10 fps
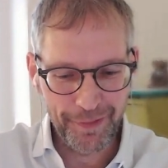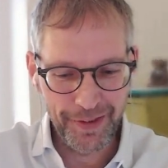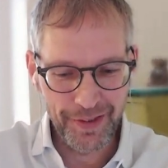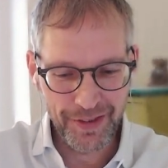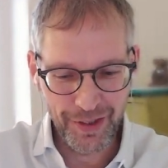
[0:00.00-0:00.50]

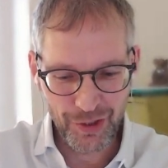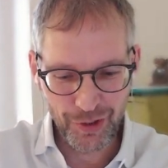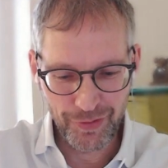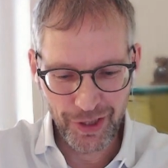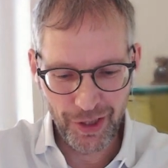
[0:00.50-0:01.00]
decision
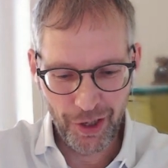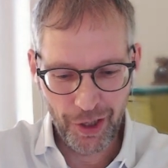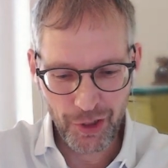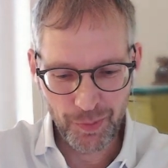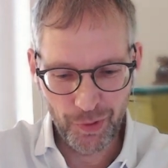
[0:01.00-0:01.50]
of the
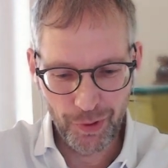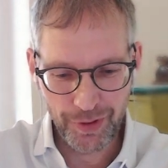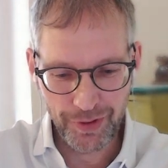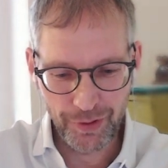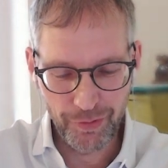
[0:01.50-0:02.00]
enlarged
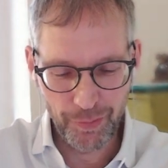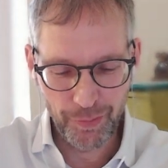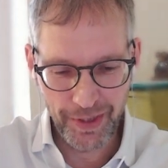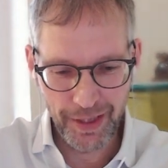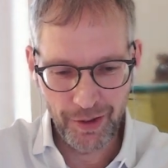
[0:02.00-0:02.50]
board of
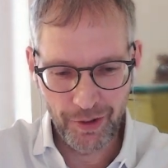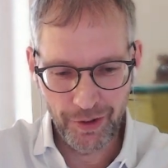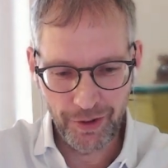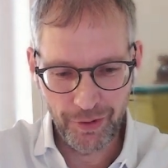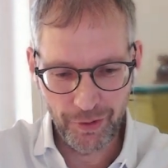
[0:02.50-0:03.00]
appeal
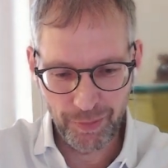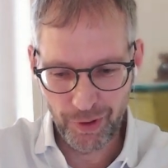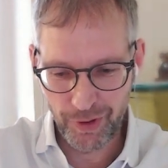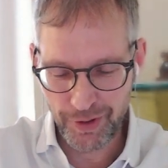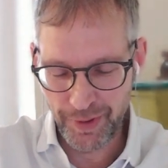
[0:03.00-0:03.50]
on
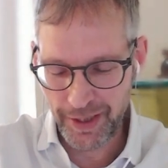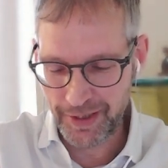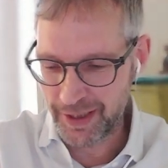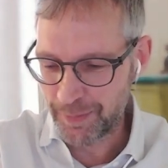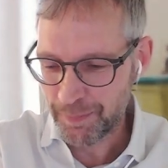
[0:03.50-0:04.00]

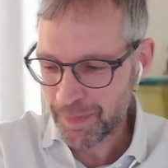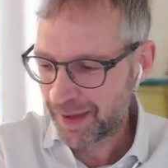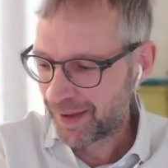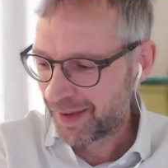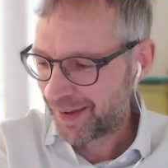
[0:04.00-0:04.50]
plausibility.
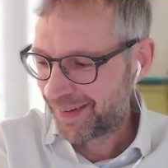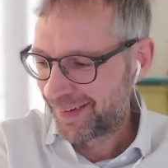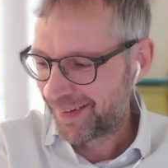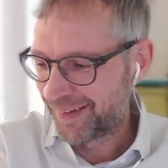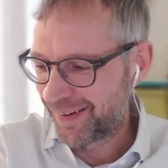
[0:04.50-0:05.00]

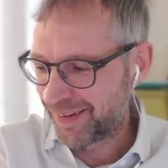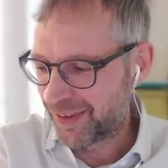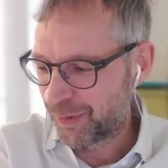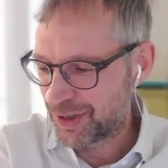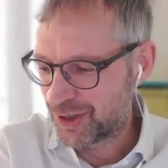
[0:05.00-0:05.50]

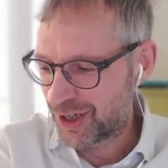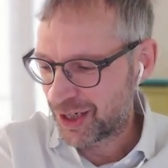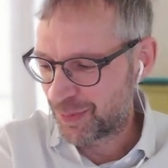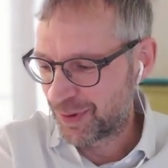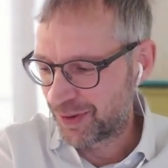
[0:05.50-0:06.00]
There was a
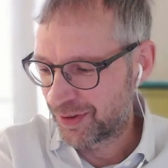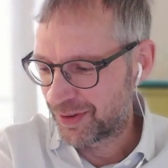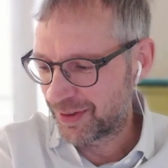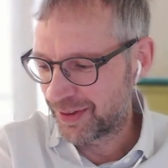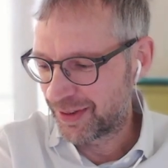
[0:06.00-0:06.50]

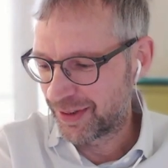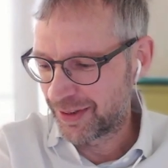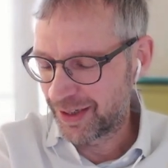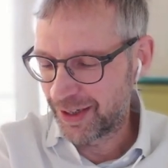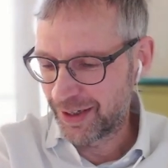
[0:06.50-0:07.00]
judgment
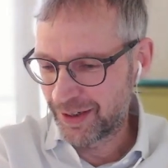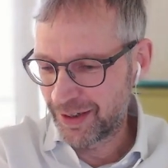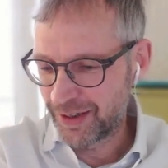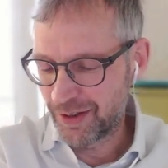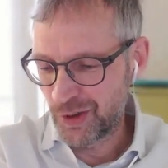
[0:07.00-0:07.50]

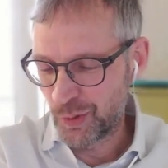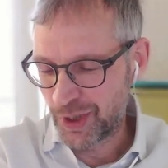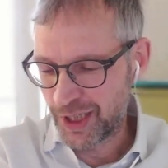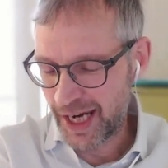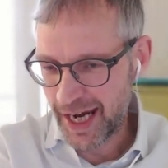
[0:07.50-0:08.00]
in the
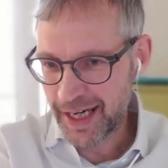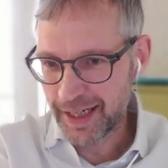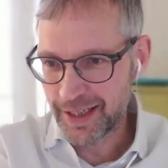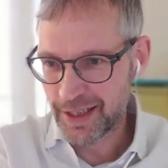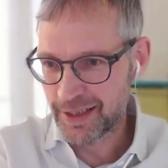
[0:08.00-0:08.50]

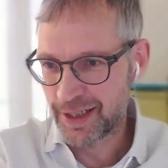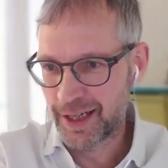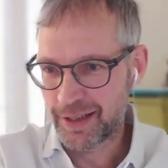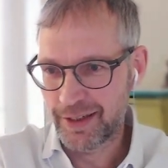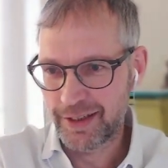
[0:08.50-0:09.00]
UK, as I
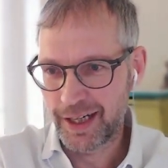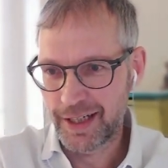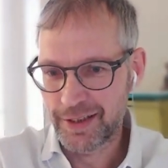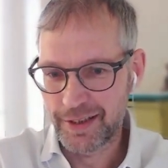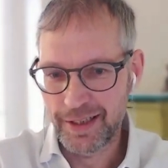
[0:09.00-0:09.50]
said. That
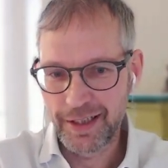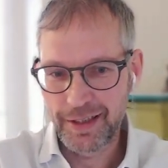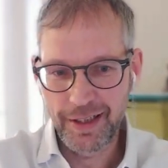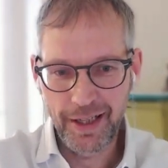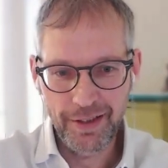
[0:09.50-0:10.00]
case is
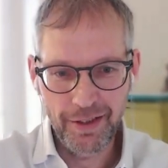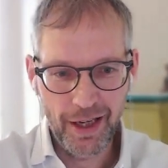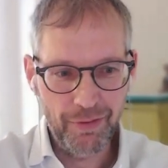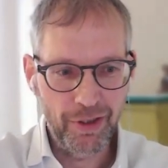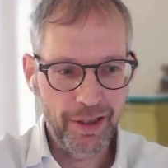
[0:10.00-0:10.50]
litigated
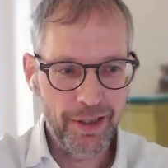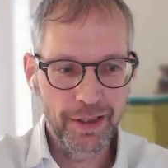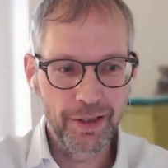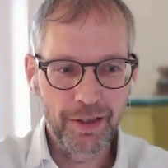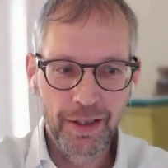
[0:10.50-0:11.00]
heavily
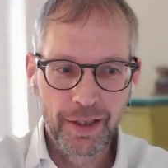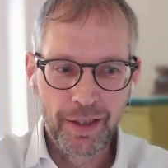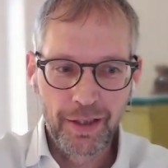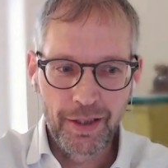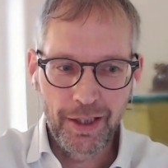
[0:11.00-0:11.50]
in
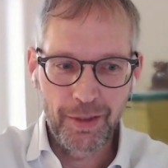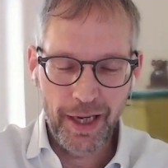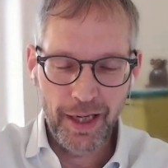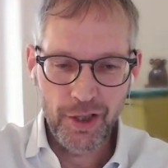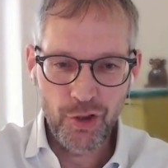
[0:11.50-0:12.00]

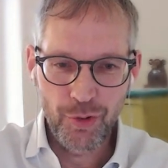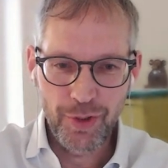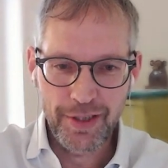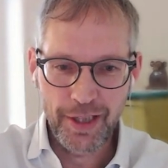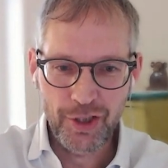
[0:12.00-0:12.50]
many
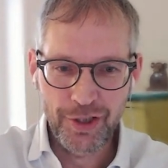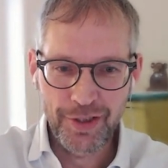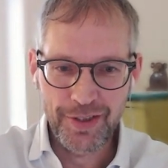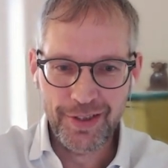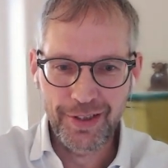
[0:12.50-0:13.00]
jurisdictions.